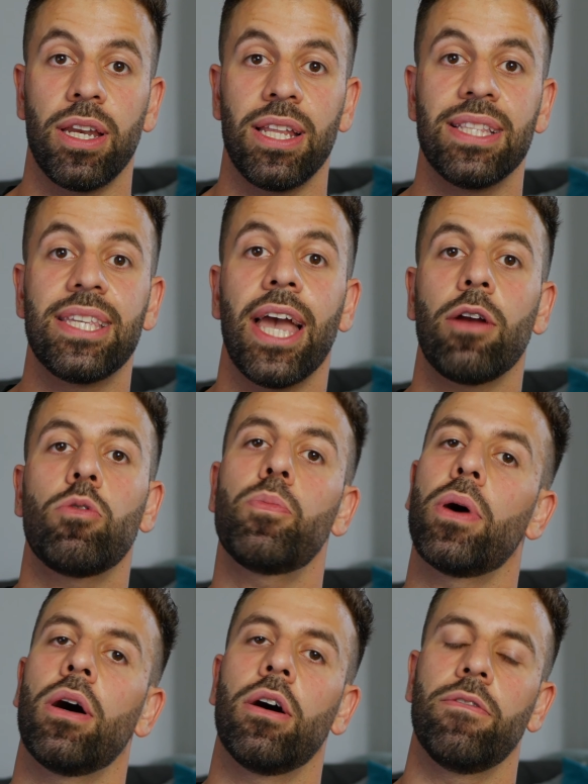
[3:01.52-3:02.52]
an integral
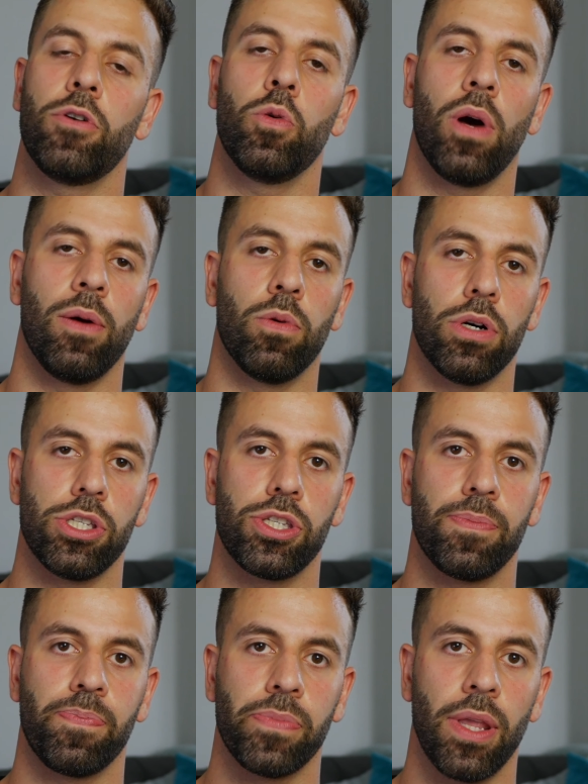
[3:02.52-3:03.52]
part of who I
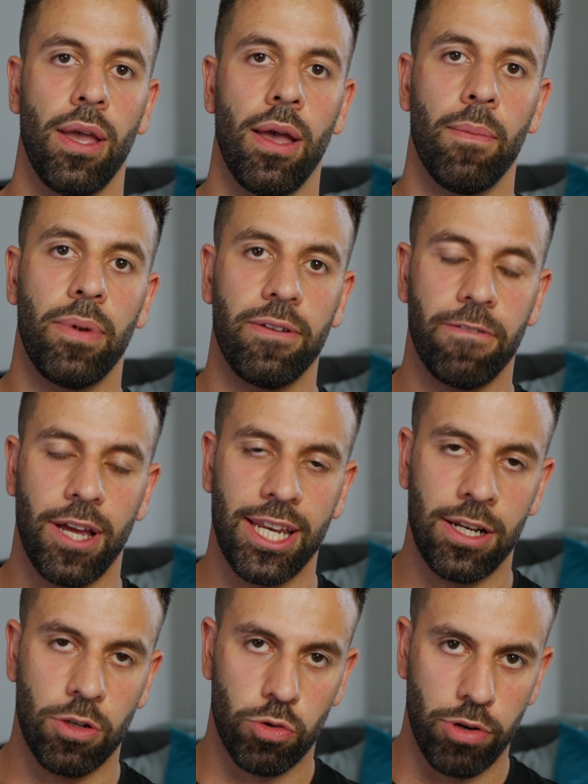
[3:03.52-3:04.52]
was. But if I
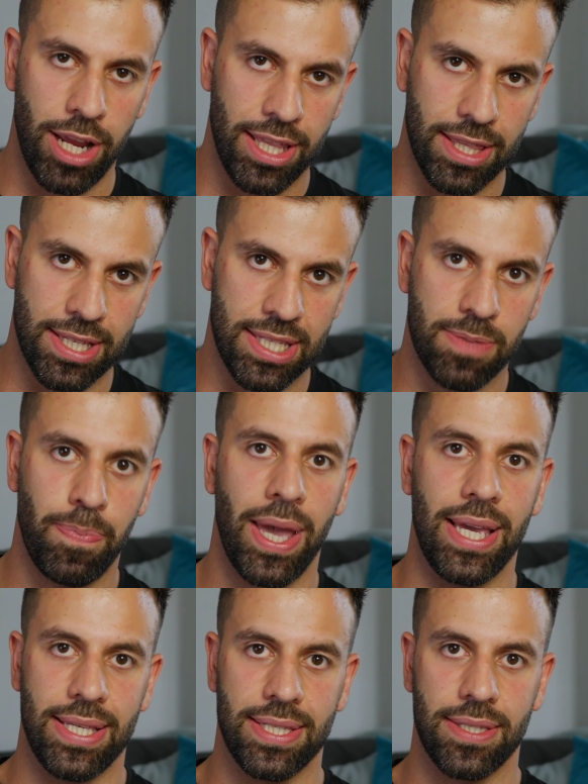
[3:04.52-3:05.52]
didn't create the
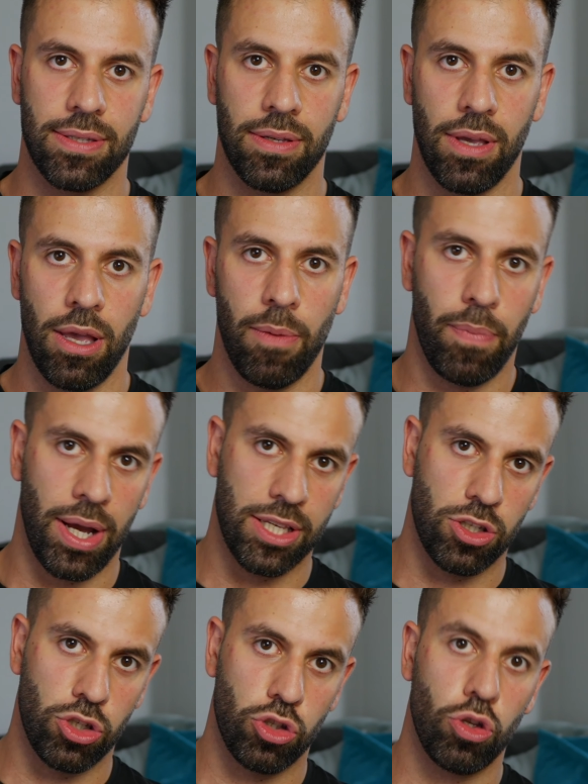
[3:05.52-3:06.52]
space by
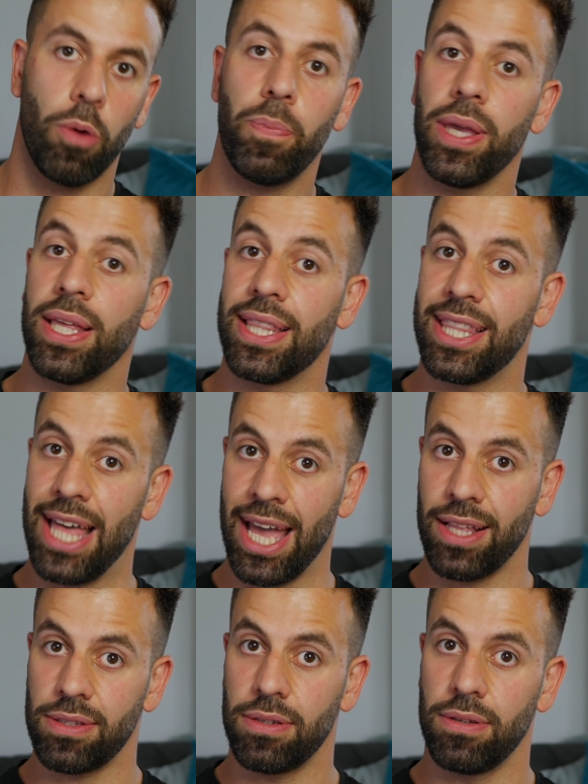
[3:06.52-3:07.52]
stopping
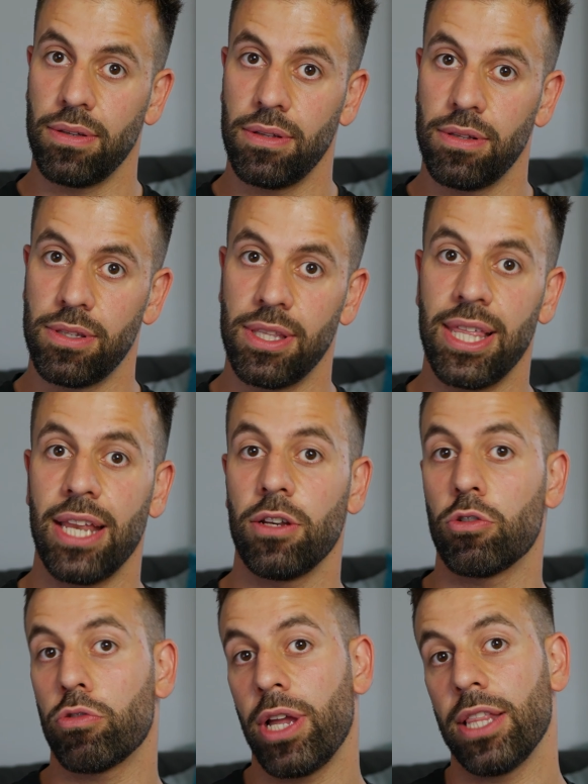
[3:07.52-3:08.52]
that to then
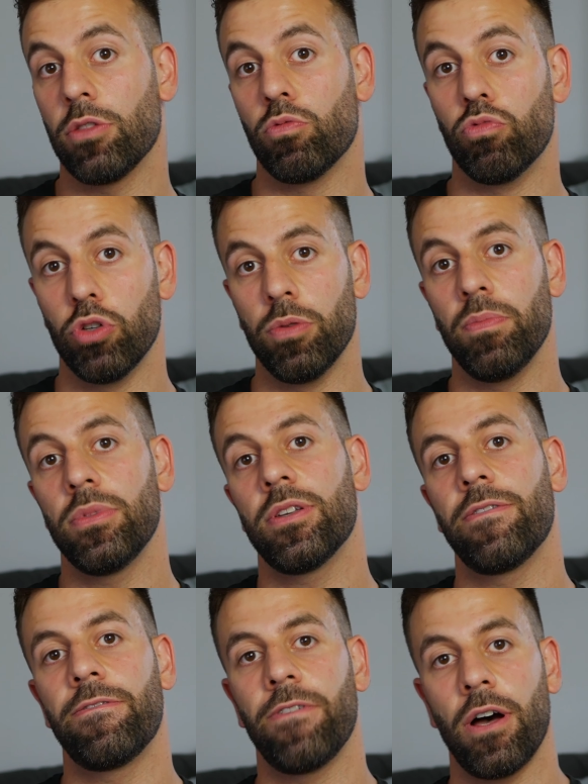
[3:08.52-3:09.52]
create the room to
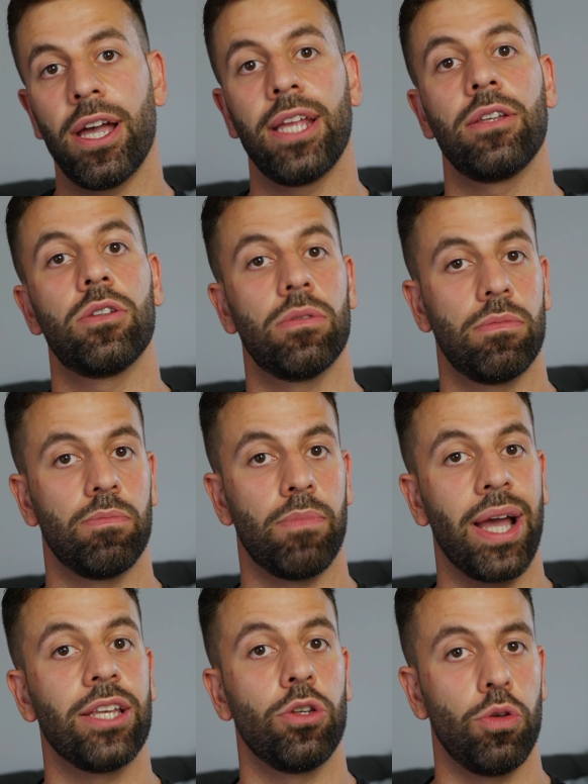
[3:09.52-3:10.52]
find
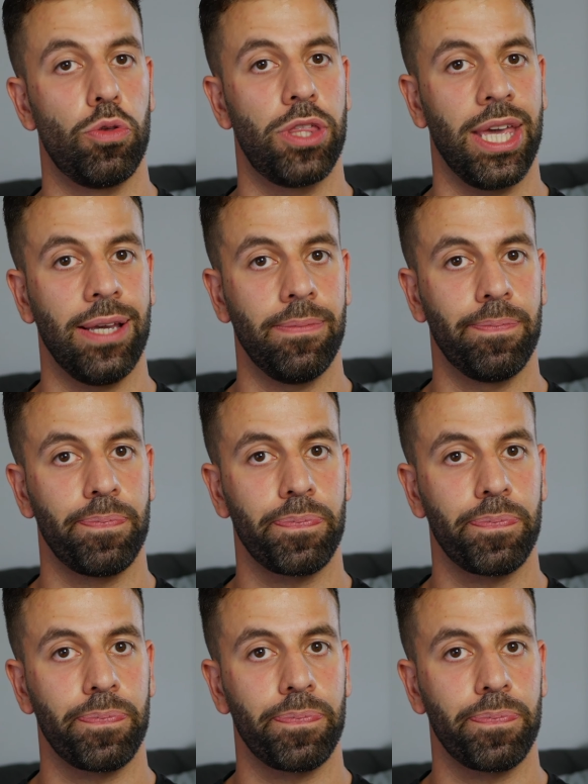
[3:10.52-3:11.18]
my new thing,